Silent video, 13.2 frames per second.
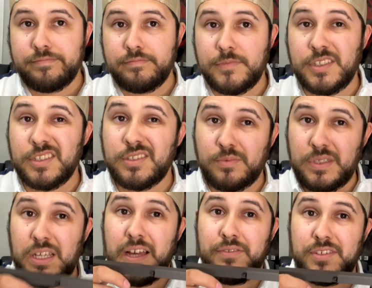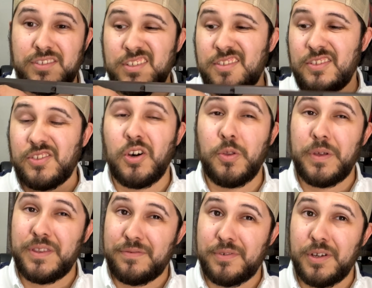Because when you have this, this is all the way
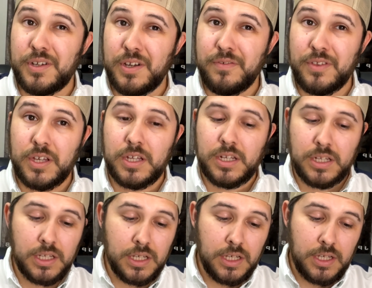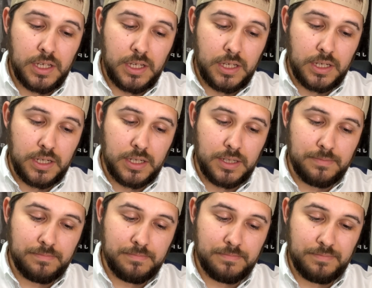at the front of the gun.
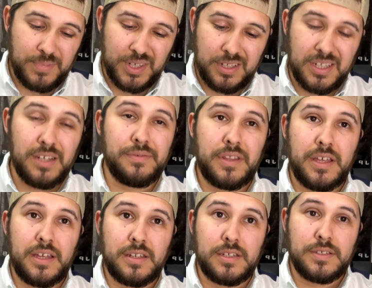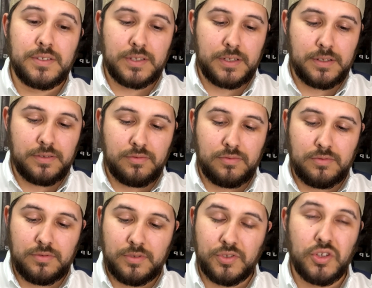Um, but enough of that, because uh,
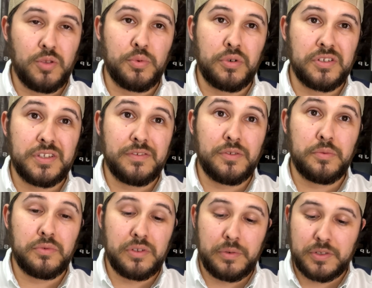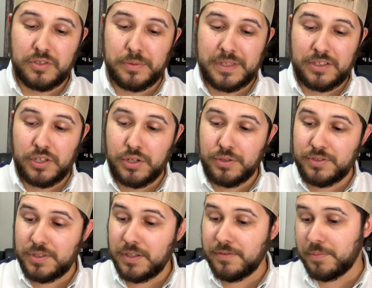it's all boring stuff. Don't really wants to talk about that nerd
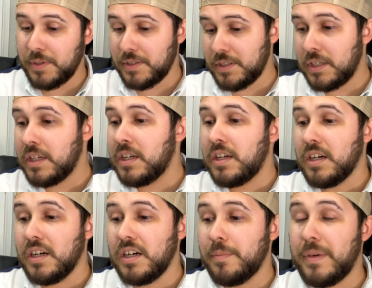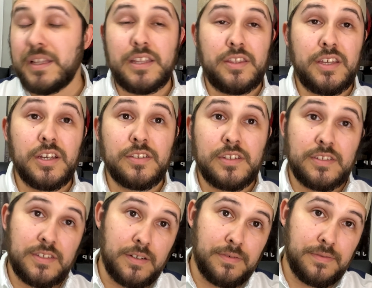stuff, but uh, mainly the gun
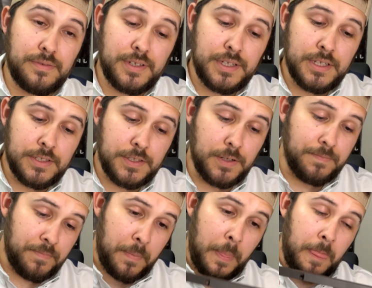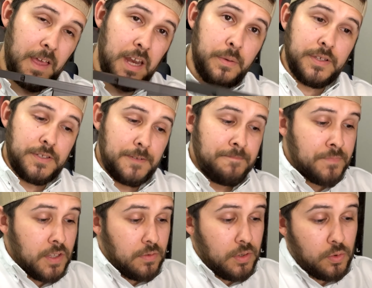itself. So, anyways,
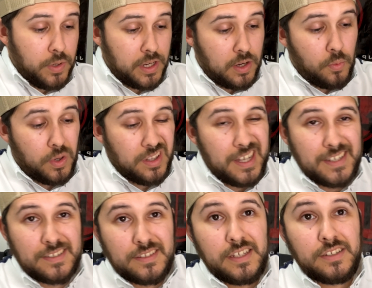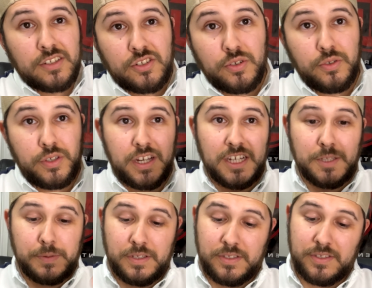real quick, one last thing to show you guys,
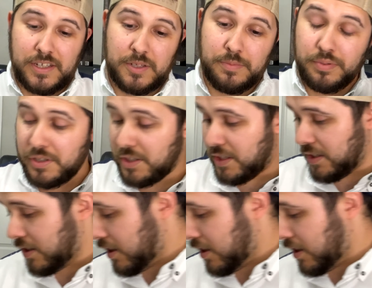because it's actually pretty neat.